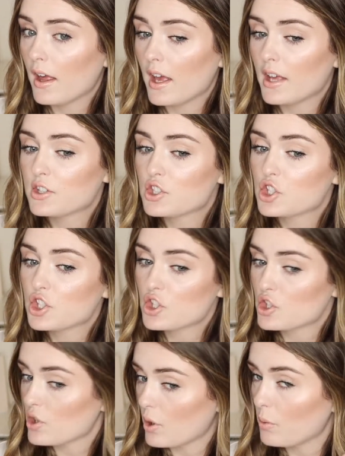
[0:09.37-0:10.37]
It's just
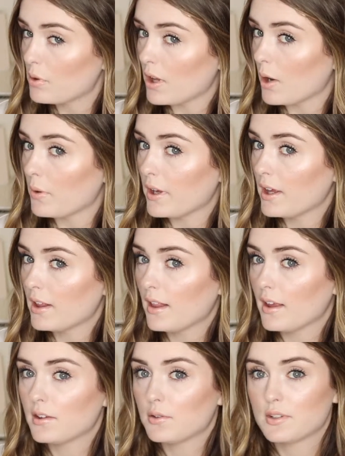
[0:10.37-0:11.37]
so glowy,
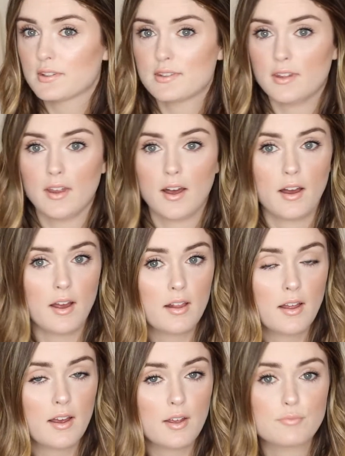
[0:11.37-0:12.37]
like you can see that
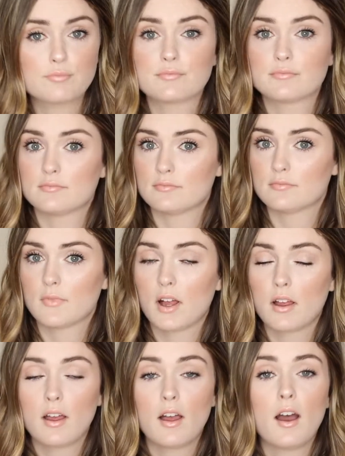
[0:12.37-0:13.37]
highlight.
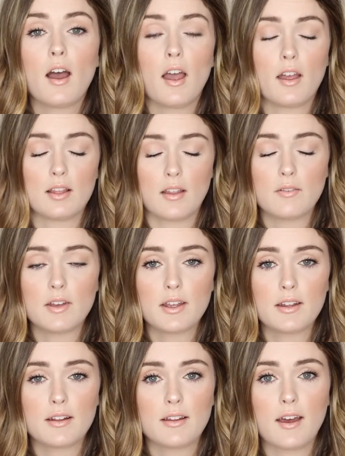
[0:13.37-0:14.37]
I love
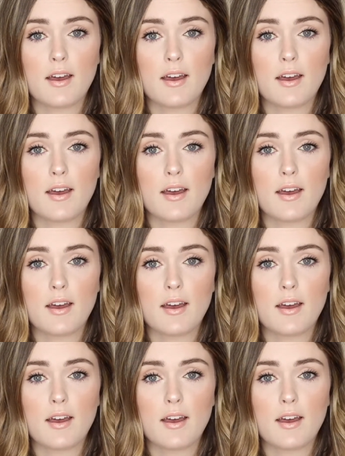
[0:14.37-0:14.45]
it.